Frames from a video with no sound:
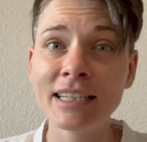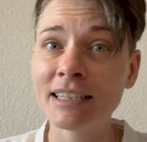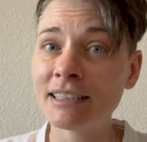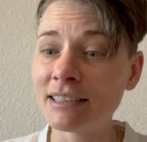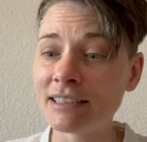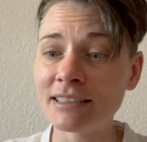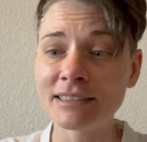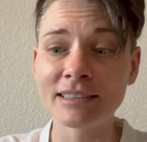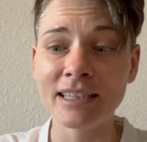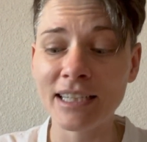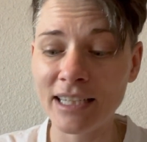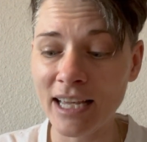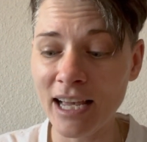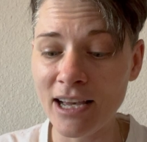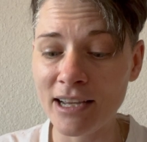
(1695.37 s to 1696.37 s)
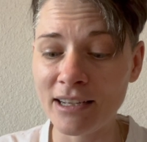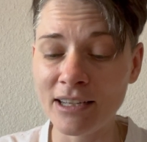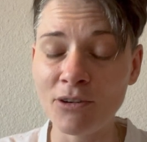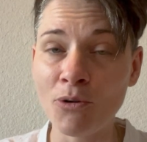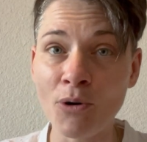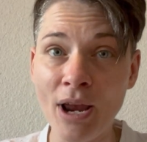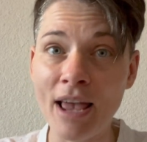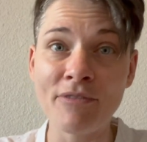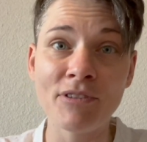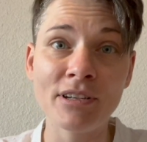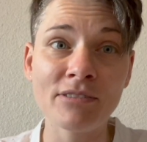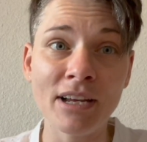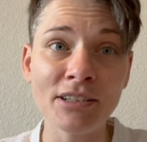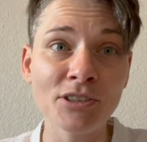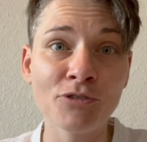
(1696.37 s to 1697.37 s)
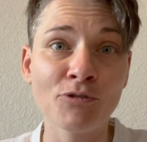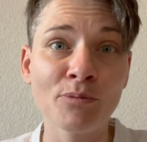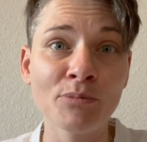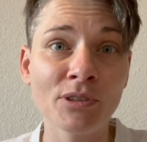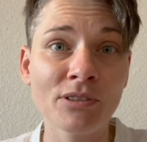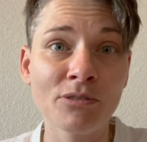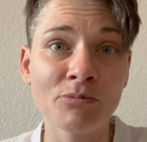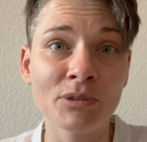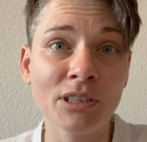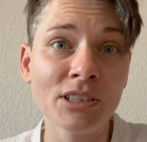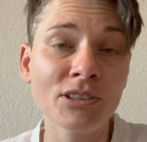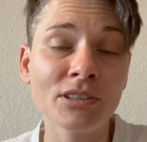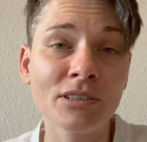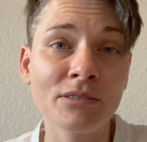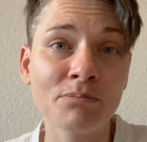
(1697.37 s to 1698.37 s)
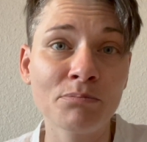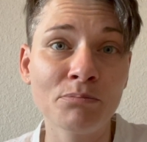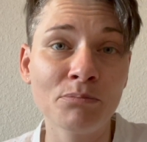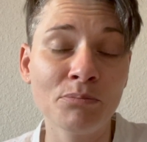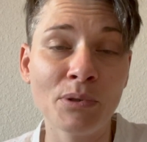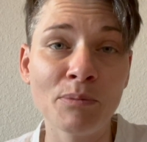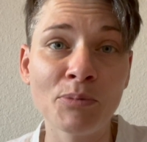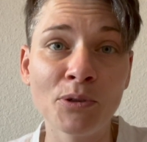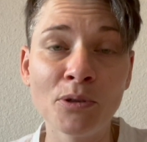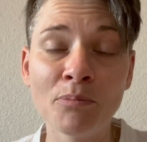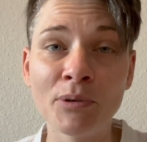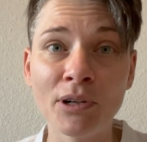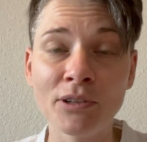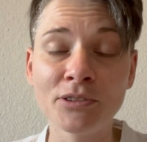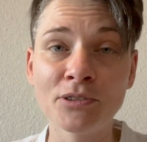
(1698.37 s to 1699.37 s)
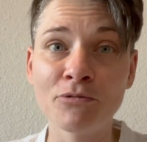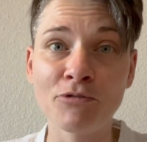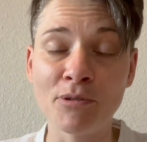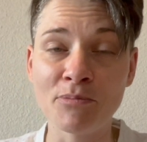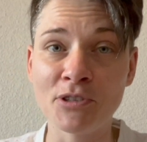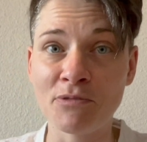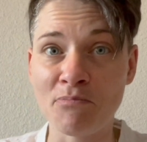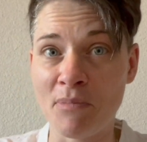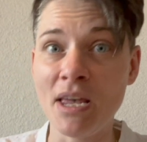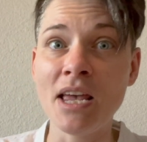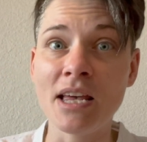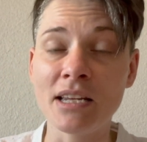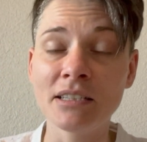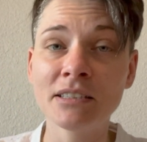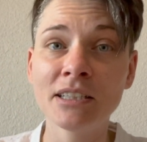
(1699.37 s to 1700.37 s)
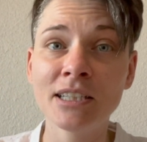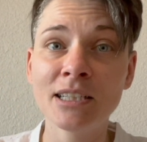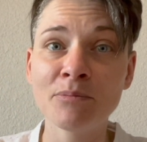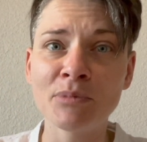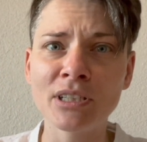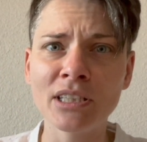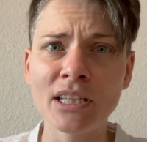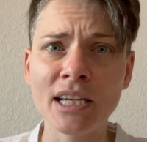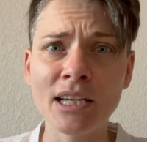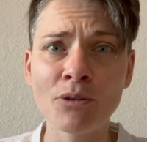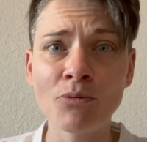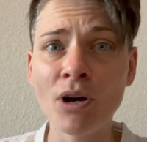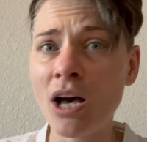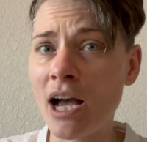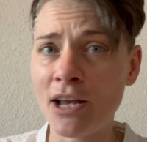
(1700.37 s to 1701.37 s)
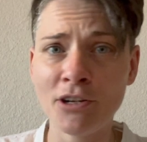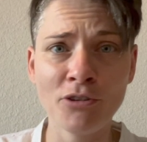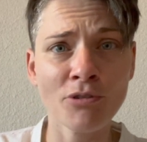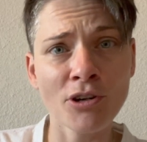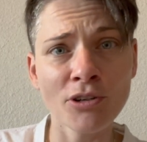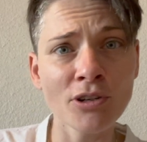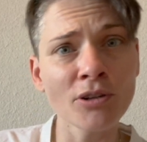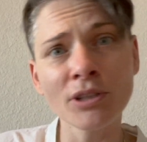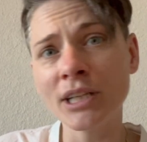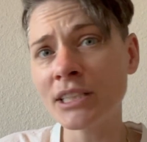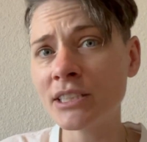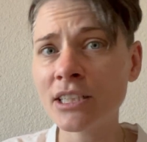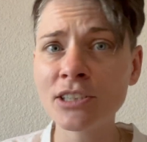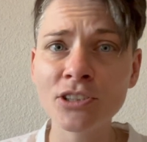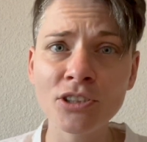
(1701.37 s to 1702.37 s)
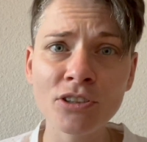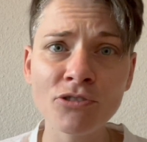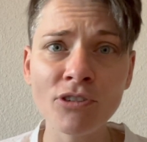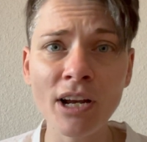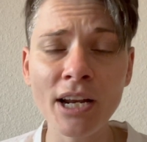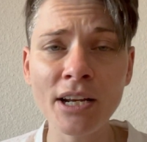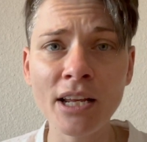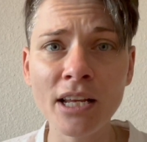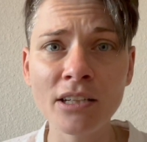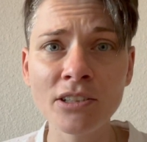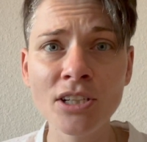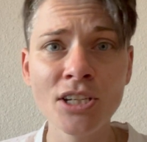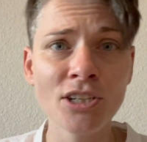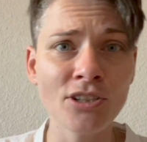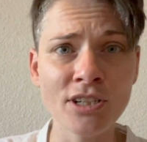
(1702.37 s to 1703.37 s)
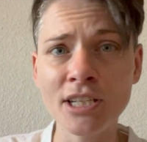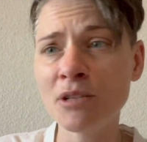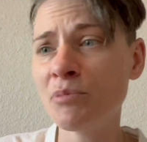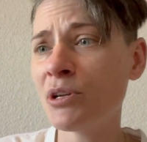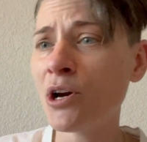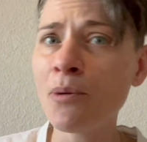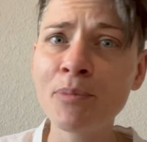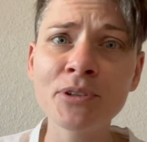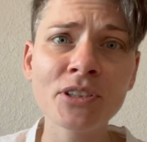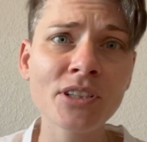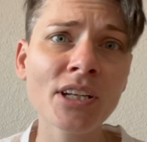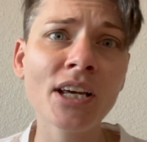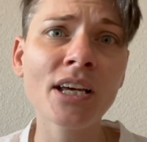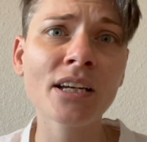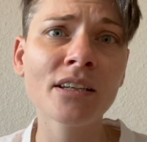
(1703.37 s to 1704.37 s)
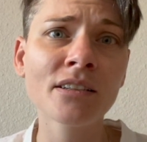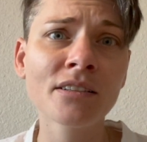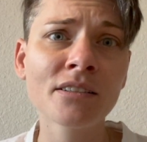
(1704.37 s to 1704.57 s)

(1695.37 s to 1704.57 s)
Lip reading: is like, yeah, and not just from the religious people, but also from just men being like, well, how do you know you don't like dick till you tried it? You need to be open to dick.